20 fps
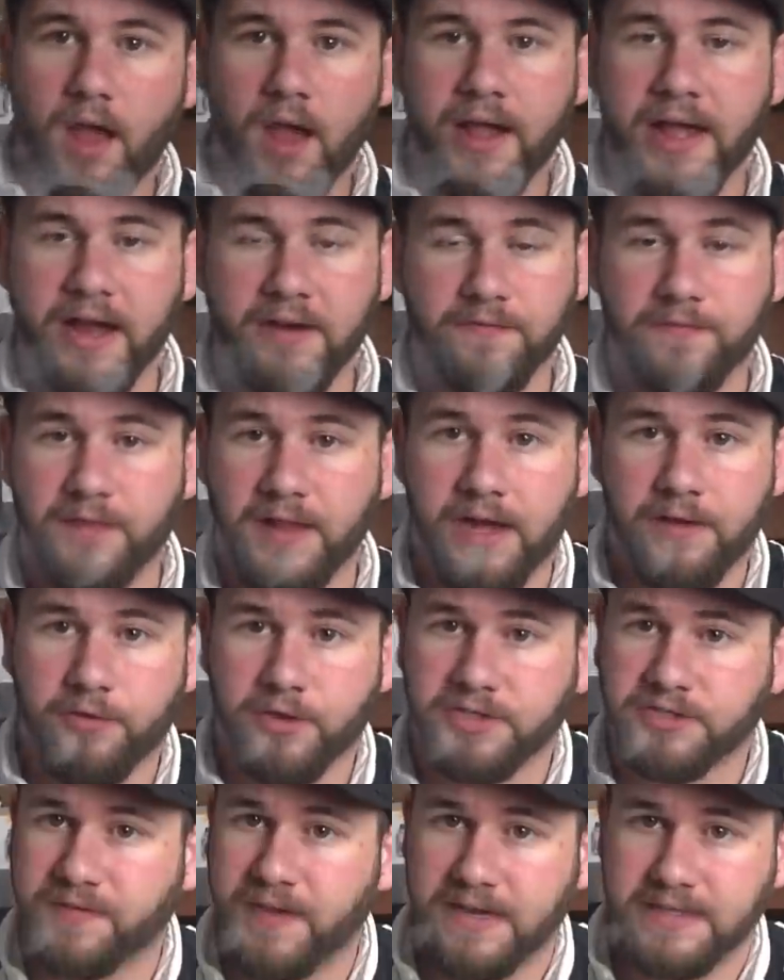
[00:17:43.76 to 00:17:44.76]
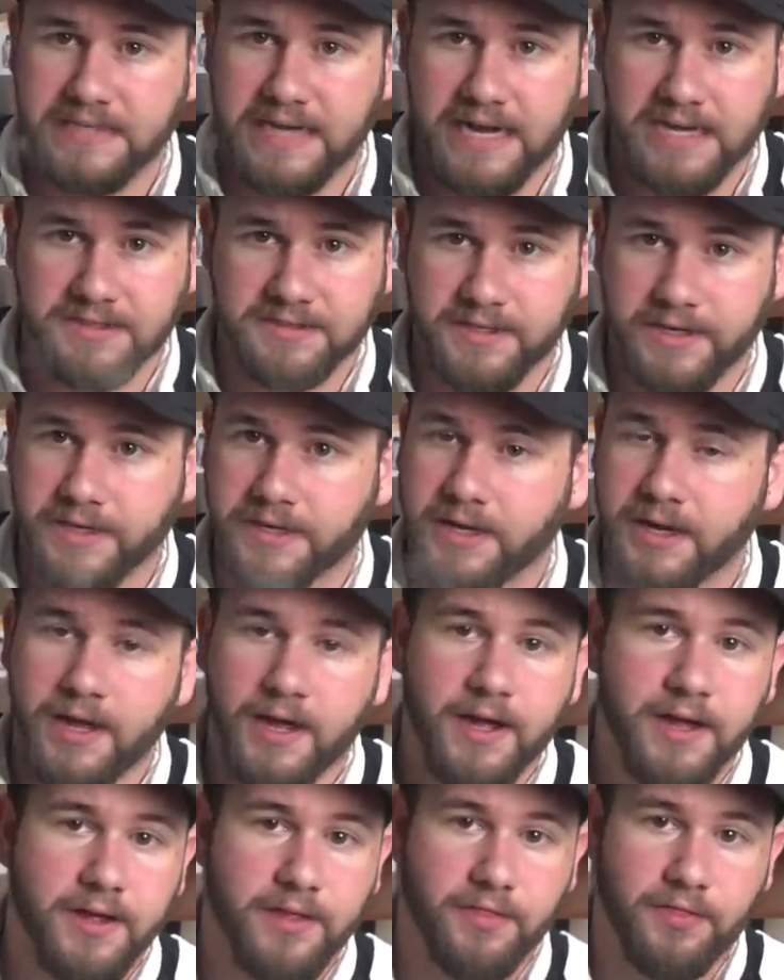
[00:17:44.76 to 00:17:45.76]
Again, flavor is fantastic.
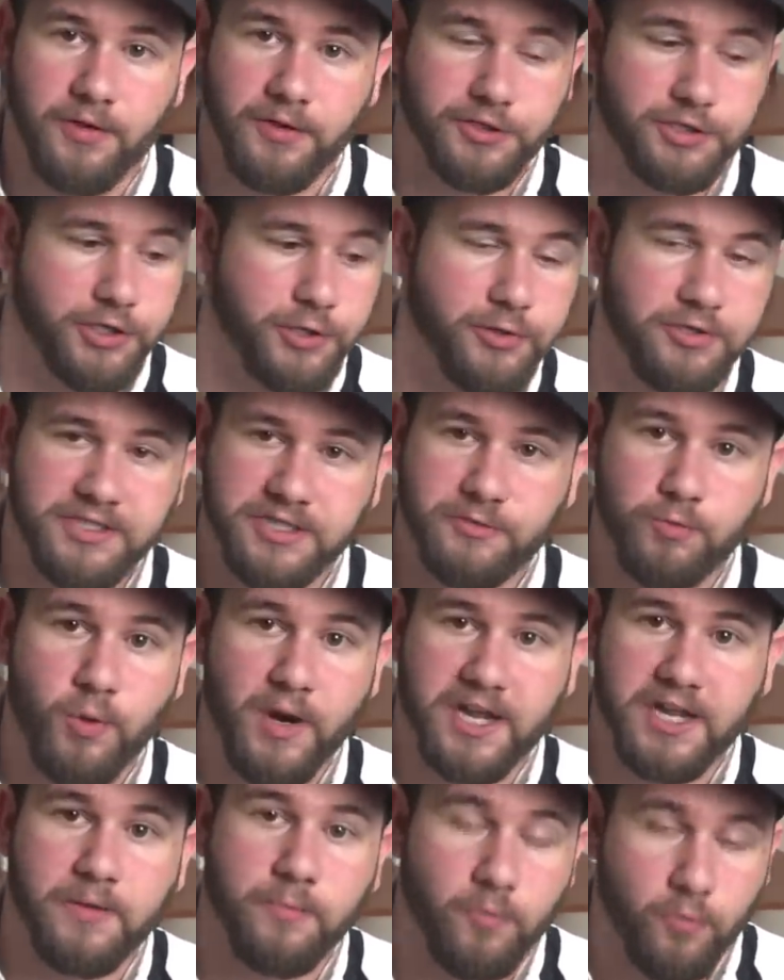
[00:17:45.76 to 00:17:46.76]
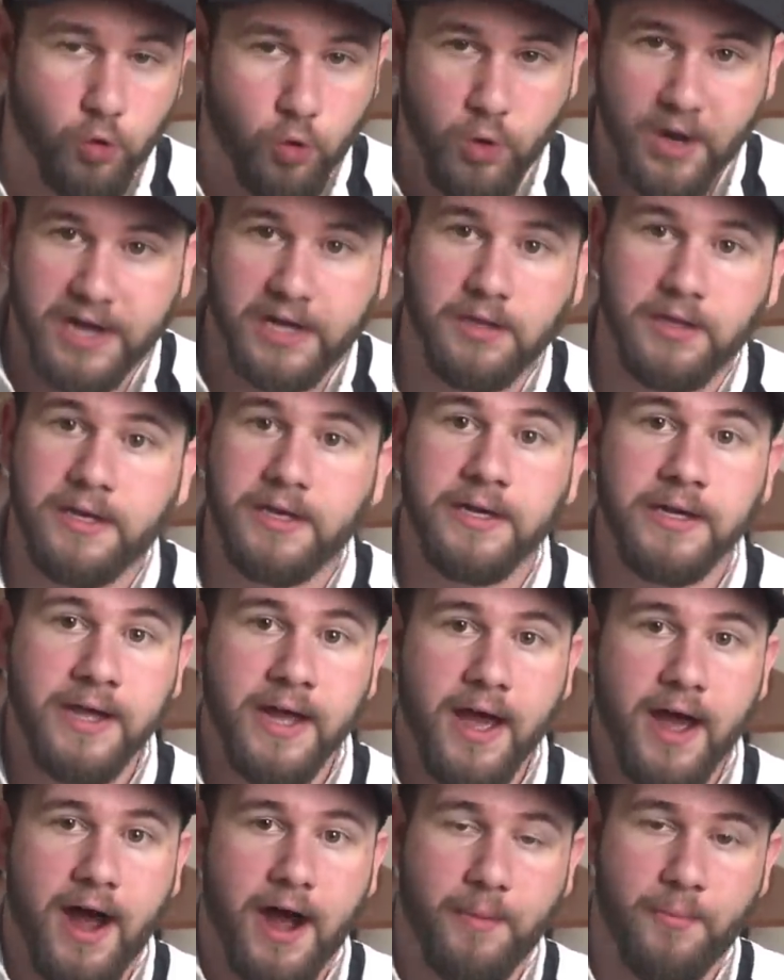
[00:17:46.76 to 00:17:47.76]
The juice is wicking quickly.
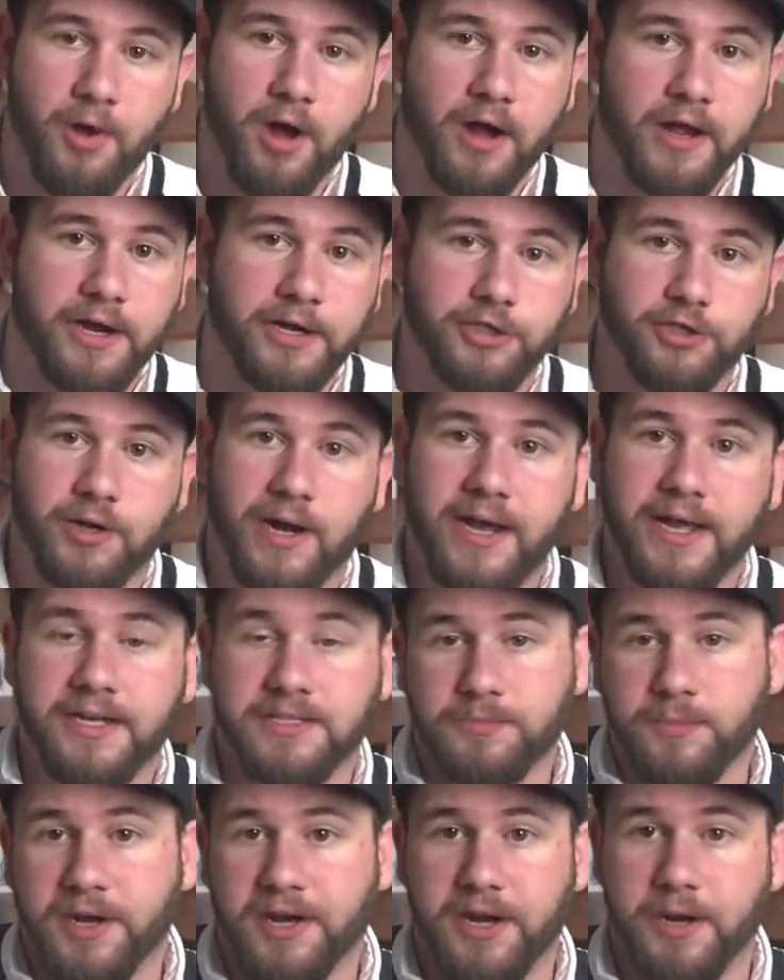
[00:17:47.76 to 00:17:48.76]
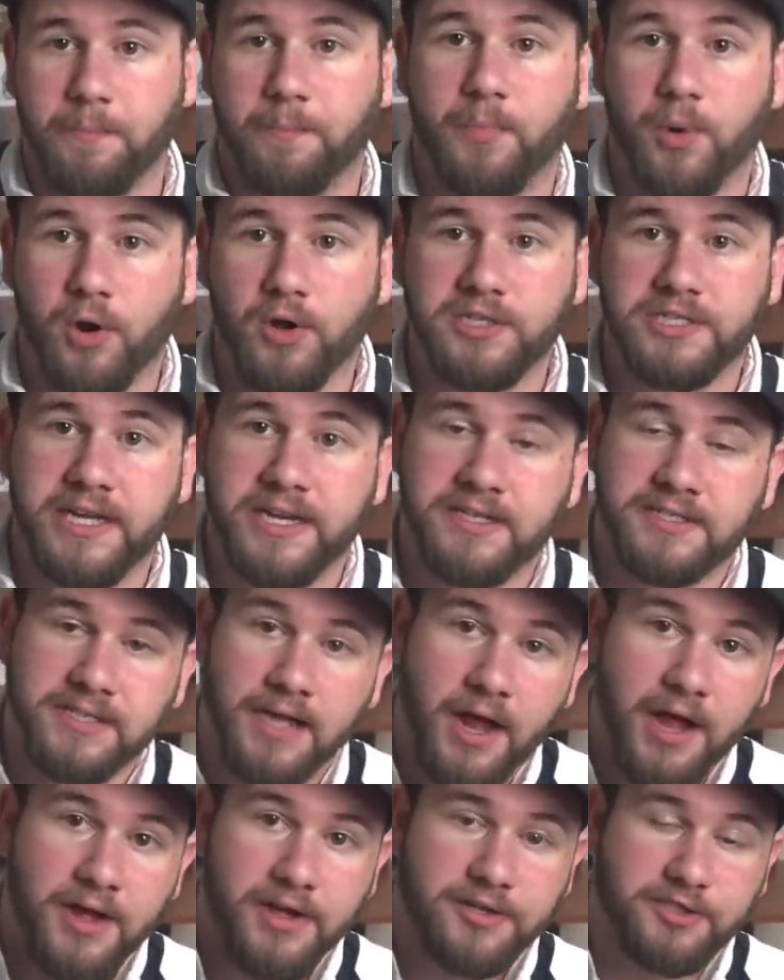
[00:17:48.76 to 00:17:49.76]
I'm not getting dry hits, I'm not getting burnt hits.
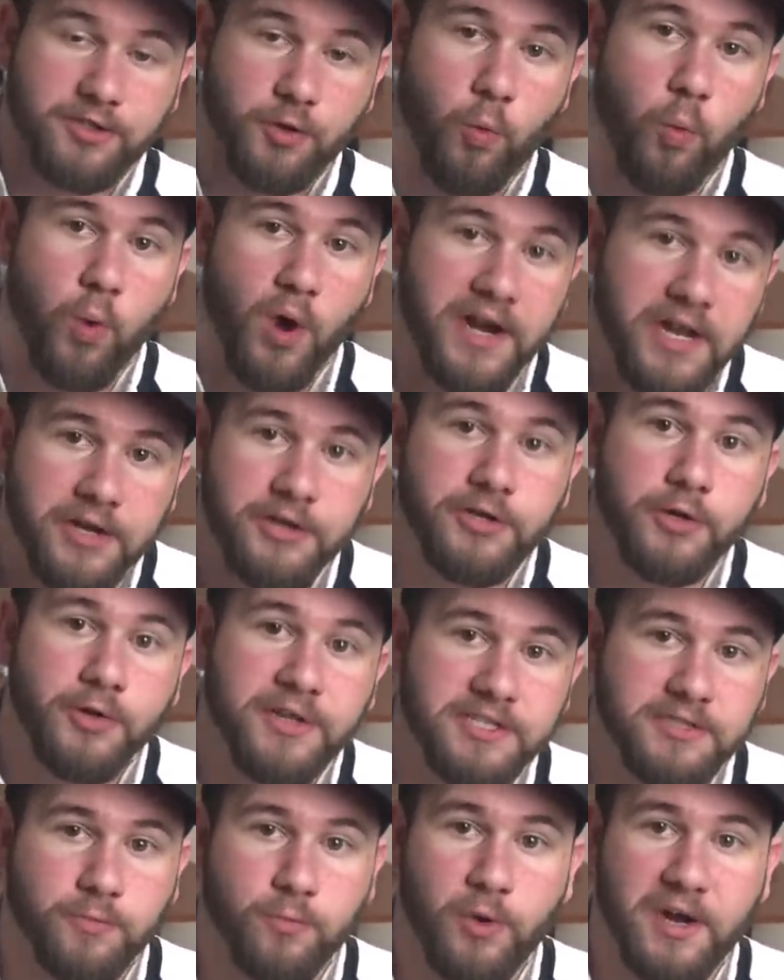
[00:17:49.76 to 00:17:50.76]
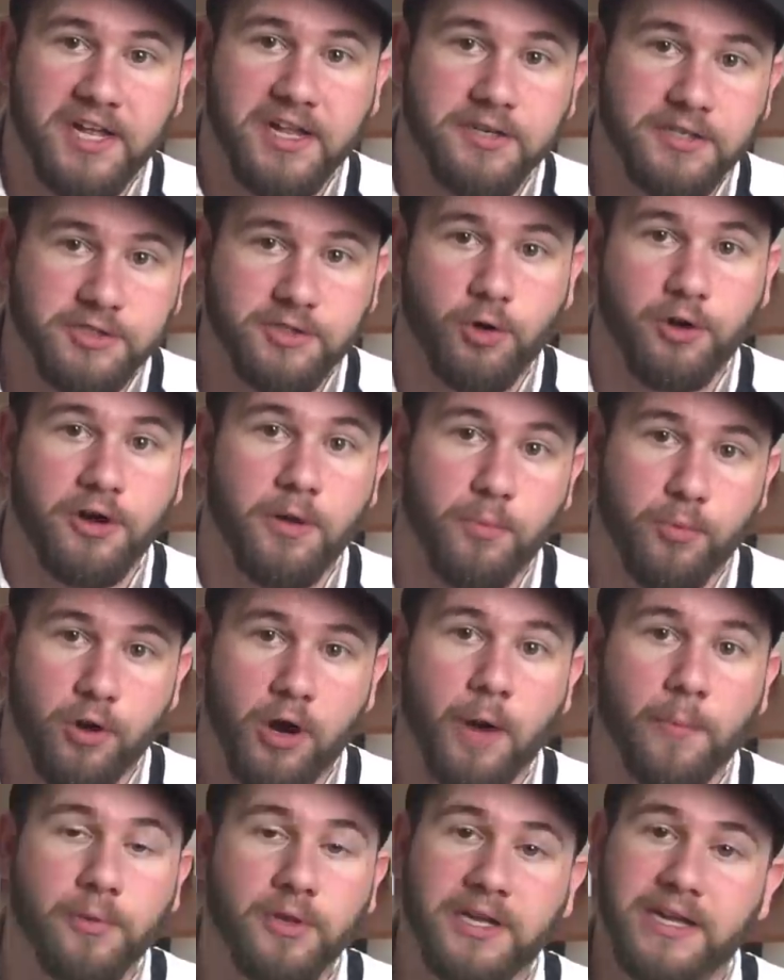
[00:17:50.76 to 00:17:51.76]
So when you do this wicking tutorial
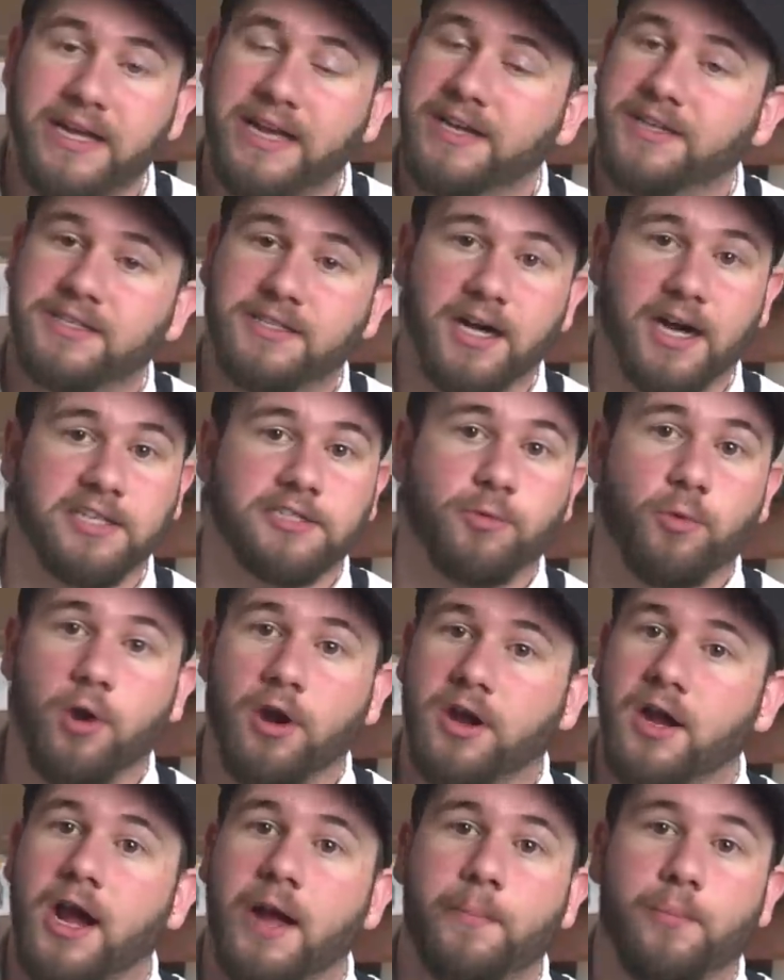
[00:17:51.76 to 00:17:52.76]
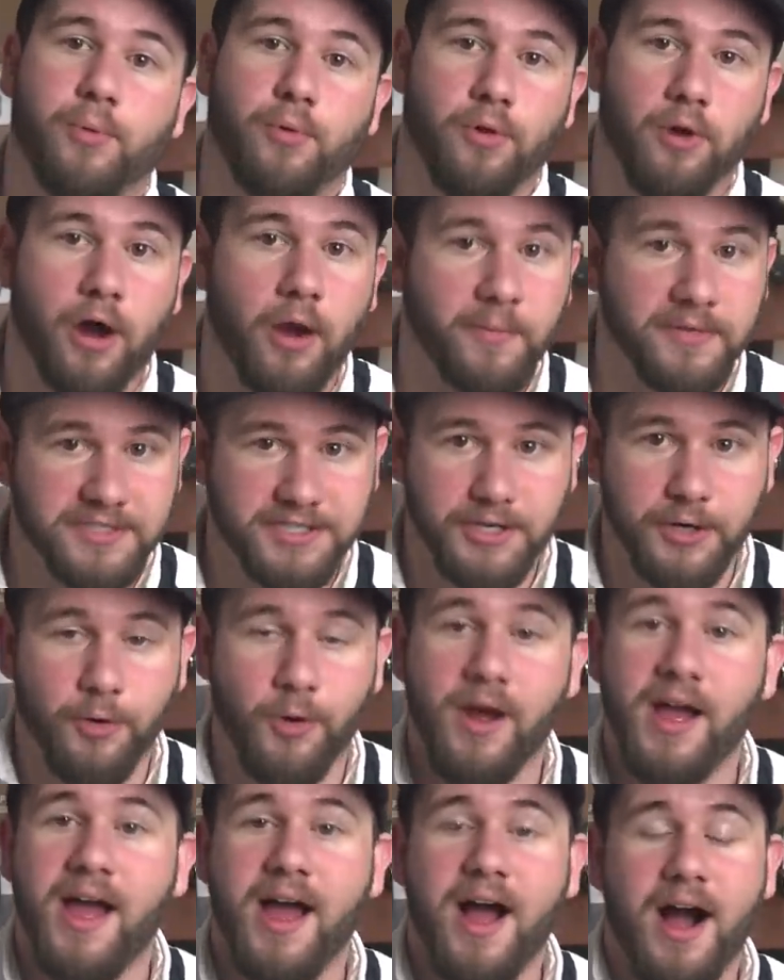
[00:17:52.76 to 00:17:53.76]
properly, it does work, I promise
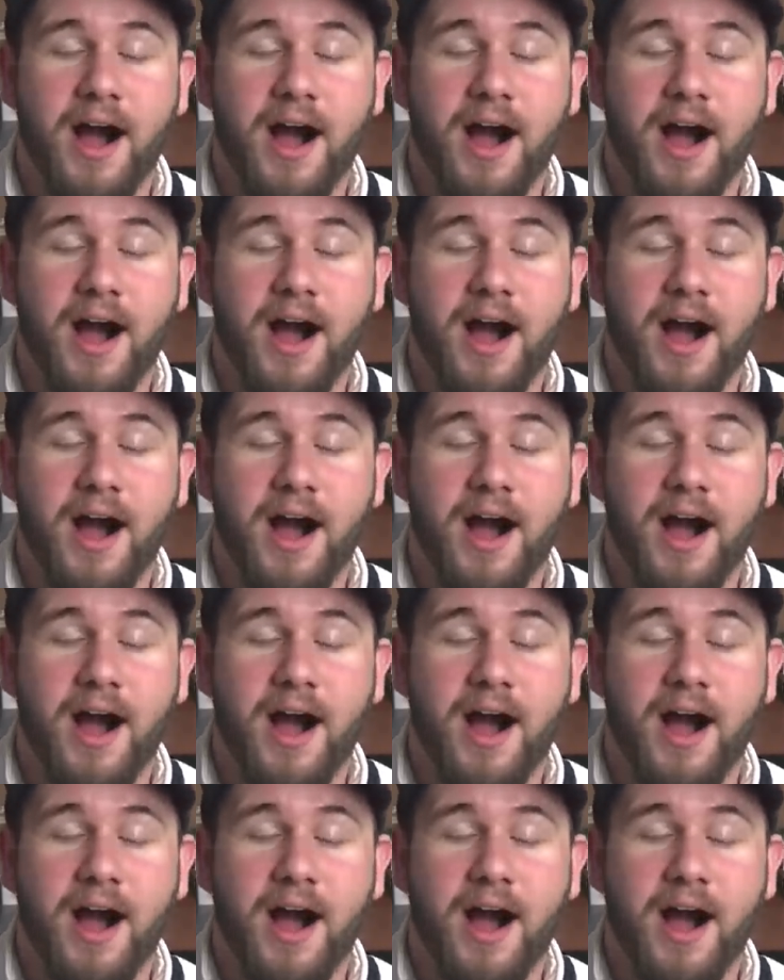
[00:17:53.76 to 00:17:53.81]
you.